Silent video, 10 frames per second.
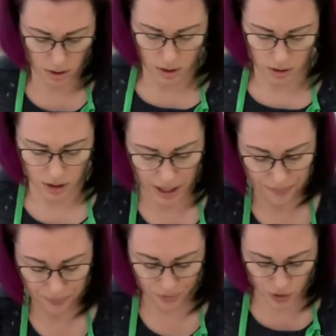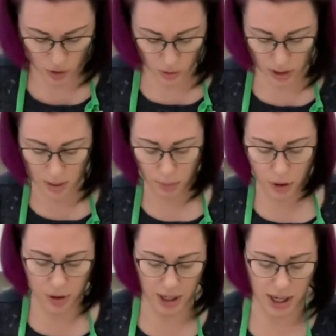Okay, so keep
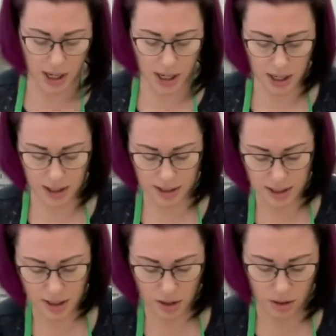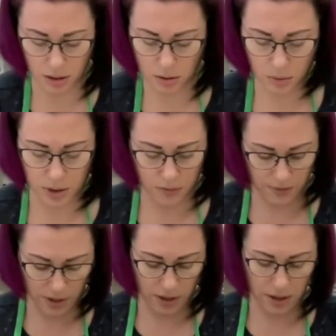rolling until when you
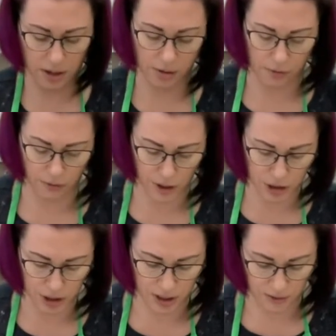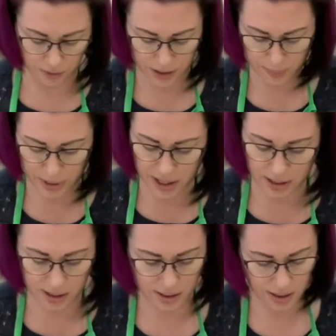very freshly flip it